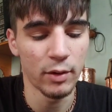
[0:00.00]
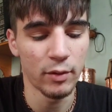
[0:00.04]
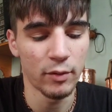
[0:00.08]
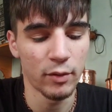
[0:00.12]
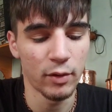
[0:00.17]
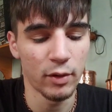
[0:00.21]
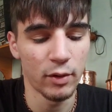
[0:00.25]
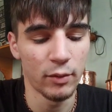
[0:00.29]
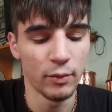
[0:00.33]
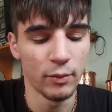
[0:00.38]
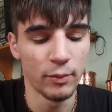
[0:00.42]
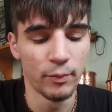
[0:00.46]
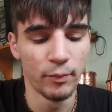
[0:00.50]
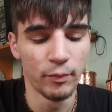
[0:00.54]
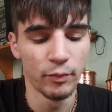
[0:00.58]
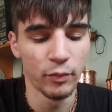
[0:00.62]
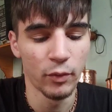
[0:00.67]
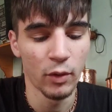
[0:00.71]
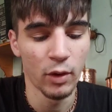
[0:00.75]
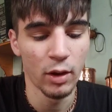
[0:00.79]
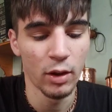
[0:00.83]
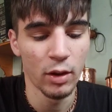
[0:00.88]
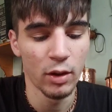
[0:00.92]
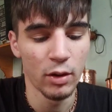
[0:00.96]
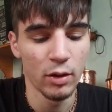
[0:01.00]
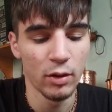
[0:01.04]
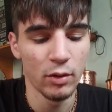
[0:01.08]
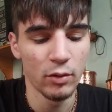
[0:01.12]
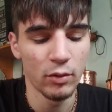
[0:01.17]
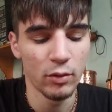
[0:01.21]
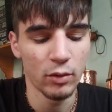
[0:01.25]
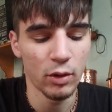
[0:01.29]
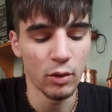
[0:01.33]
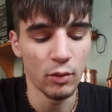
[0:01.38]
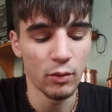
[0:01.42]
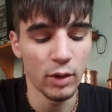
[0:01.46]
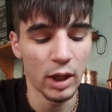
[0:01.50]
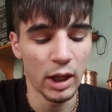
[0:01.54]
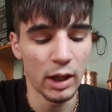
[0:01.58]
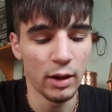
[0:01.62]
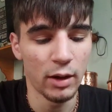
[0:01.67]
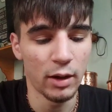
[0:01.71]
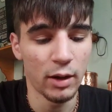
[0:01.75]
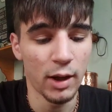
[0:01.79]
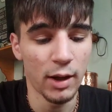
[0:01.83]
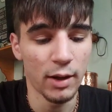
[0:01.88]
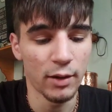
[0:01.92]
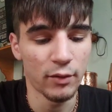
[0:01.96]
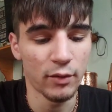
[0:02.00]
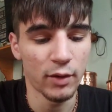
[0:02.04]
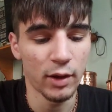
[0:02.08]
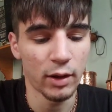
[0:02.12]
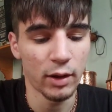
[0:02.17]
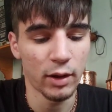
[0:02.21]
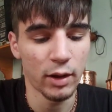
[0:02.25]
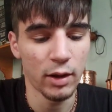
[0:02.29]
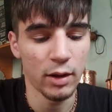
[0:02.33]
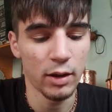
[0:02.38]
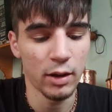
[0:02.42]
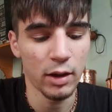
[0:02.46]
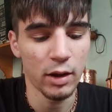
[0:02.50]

So go Knight at last second.